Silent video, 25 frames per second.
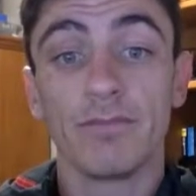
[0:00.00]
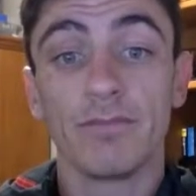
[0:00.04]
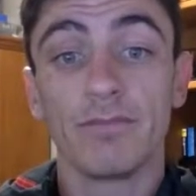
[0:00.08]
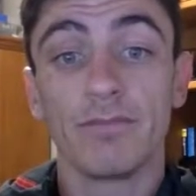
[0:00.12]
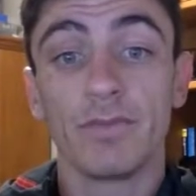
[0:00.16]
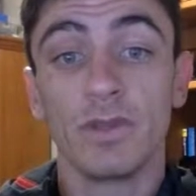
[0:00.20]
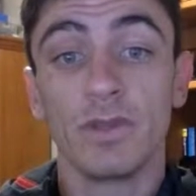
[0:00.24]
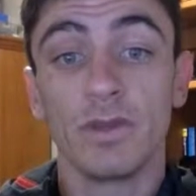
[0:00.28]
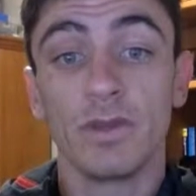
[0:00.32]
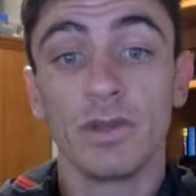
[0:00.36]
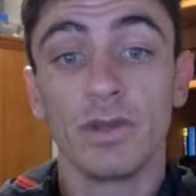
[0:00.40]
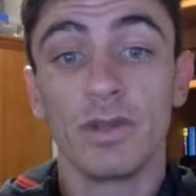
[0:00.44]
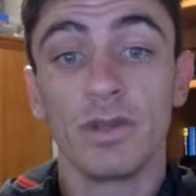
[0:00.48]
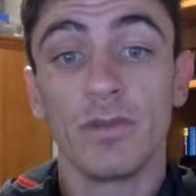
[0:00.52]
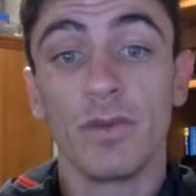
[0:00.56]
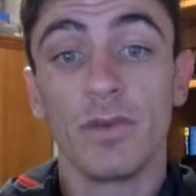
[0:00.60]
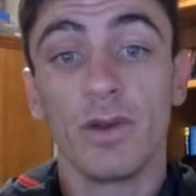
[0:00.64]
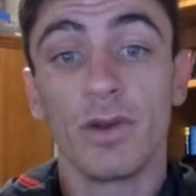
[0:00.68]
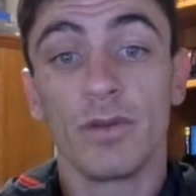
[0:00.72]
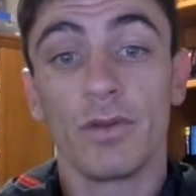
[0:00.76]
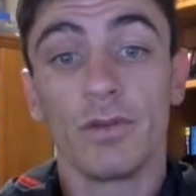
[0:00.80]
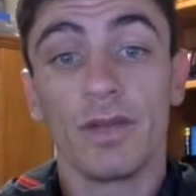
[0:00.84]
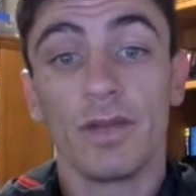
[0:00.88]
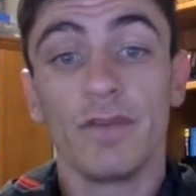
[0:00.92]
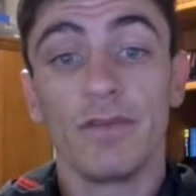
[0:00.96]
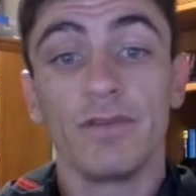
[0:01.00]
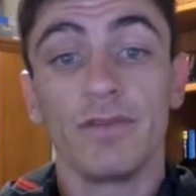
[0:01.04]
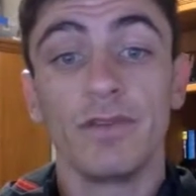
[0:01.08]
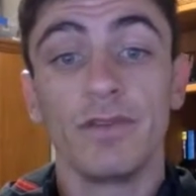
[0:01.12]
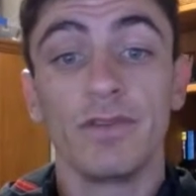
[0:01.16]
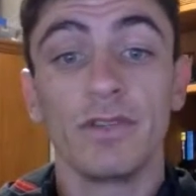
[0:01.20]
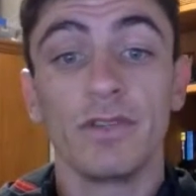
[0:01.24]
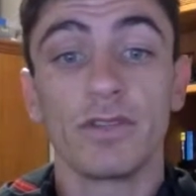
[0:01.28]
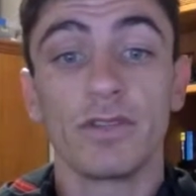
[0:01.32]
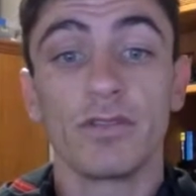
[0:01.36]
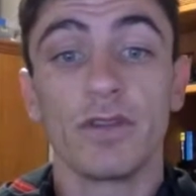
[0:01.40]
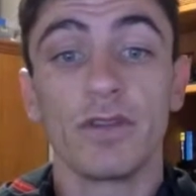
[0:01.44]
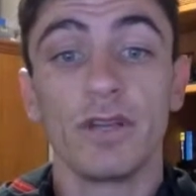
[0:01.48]
Look in the bottom left of your
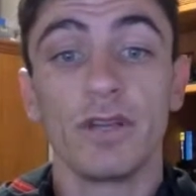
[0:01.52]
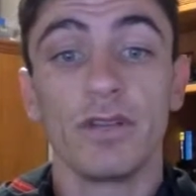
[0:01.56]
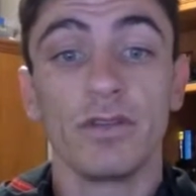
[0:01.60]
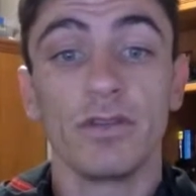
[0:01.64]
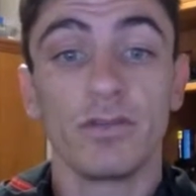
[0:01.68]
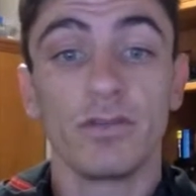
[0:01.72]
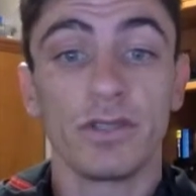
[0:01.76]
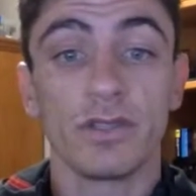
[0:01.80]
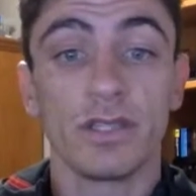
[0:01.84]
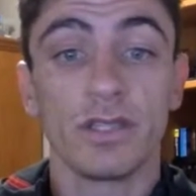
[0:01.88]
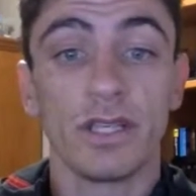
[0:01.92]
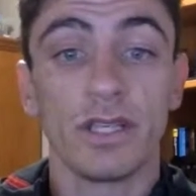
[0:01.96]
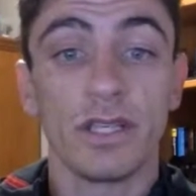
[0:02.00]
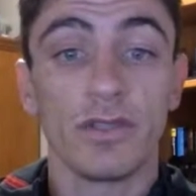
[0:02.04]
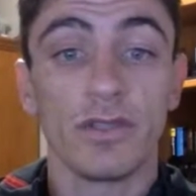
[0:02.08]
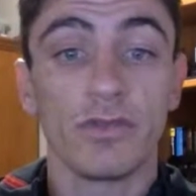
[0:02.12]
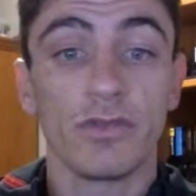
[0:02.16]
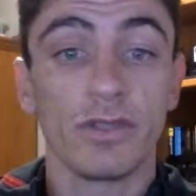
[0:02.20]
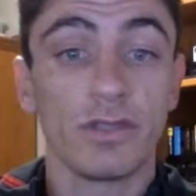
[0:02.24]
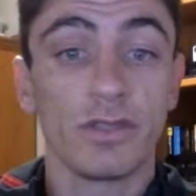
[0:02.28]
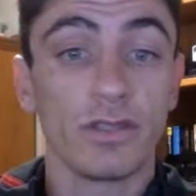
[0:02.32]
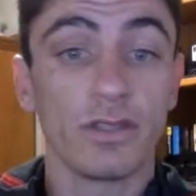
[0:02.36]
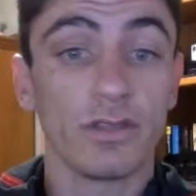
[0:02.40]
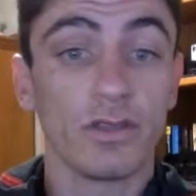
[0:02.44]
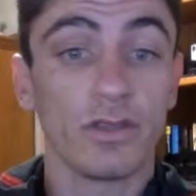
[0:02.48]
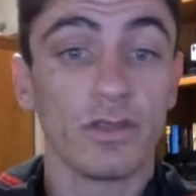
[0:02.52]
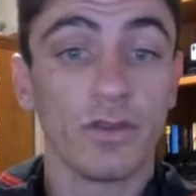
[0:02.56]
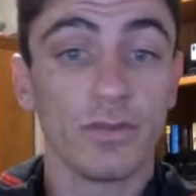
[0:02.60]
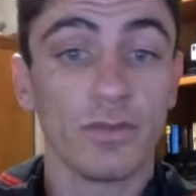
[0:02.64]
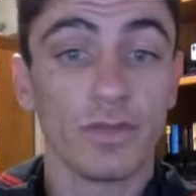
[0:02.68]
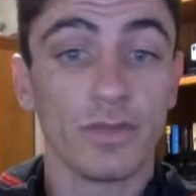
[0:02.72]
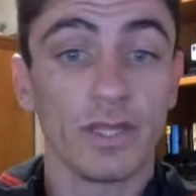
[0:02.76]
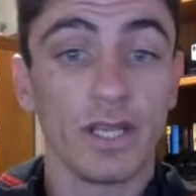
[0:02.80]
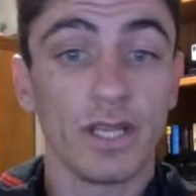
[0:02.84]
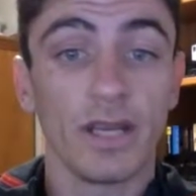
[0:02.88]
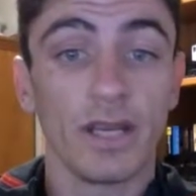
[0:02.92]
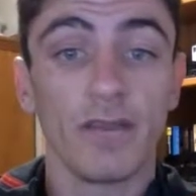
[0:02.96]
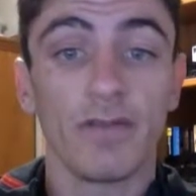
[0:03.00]
screen, you'll see Tristan Thompson
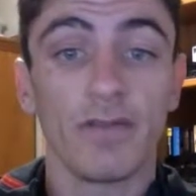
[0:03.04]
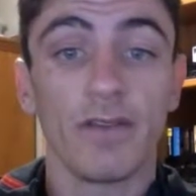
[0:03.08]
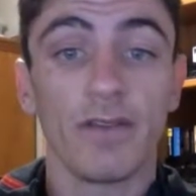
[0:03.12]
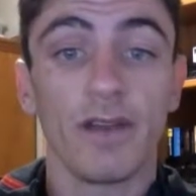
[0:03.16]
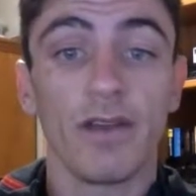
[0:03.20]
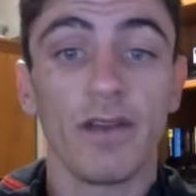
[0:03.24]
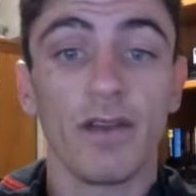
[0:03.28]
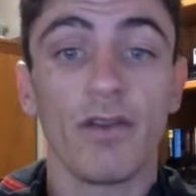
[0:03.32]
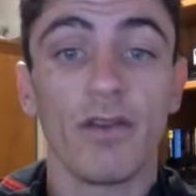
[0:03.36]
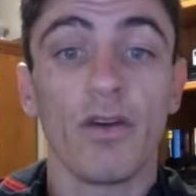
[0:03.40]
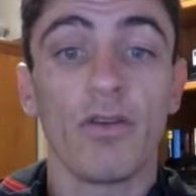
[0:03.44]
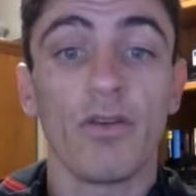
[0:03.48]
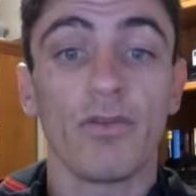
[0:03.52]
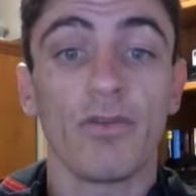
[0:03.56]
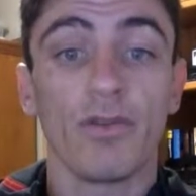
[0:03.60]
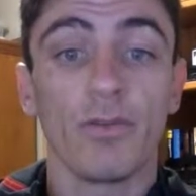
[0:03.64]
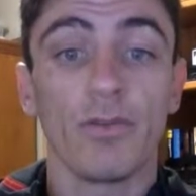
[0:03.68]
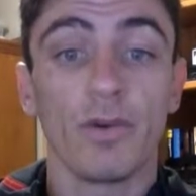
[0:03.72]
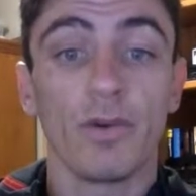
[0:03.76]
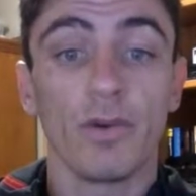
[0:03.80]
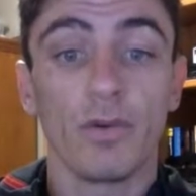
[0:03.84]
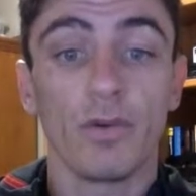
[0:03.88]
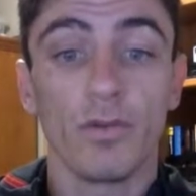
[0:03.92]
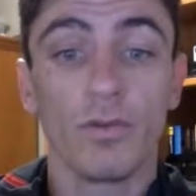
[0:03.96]
getting fouled off the ball.